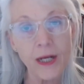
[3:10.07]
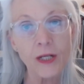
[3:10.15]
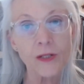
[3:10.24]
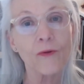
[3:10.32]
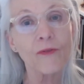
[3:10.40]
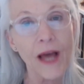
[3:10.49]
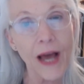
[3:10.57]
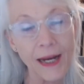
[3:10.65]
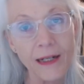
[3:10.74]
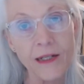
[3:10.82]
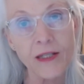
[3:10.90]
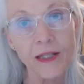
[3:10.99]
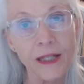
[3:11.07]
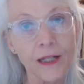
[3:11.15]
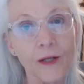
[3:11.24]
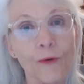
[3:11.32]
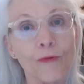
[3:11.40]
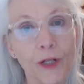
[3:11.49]
So that is
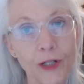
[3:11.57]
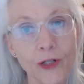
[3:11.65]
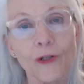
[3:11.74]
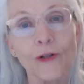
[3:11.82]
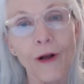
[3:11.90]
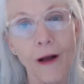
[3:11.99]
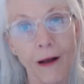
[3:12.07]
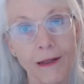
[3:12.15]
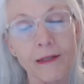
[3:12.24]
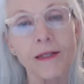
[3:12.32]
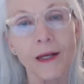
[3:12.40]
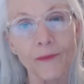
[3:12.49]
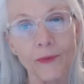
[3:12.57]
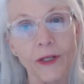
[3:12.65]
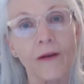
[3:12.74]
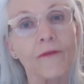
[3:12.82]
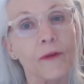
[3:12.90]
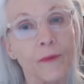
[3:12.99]
the original concept
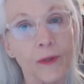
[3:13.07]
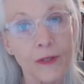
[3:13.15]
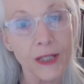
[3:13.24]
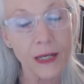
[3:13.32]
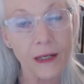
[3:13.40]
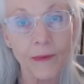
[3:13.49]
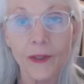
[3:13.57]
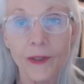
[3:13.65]
of the museum.